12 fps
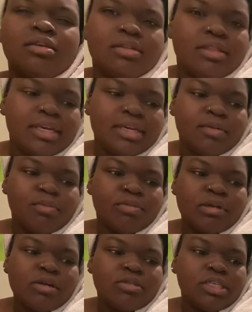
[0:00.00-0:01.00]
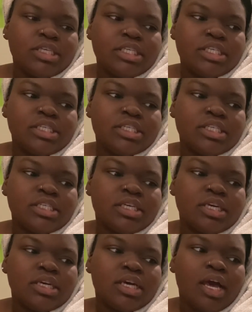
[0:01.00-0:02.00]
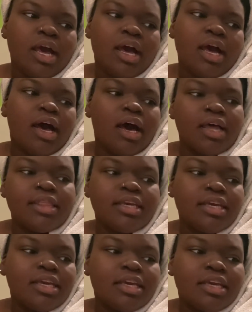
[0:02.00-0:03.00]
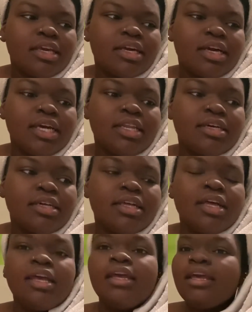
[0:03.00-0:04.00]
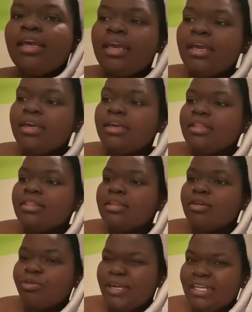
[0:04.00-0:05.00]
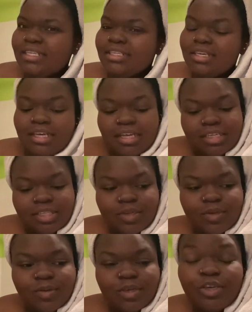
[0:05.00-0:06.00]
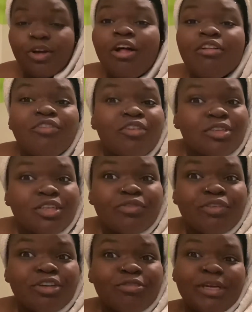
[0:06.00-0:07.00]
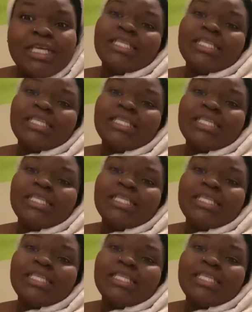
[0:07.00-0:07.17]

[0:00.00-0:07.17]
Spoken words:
like a brownish honey color and a red. So y'all voted for the red,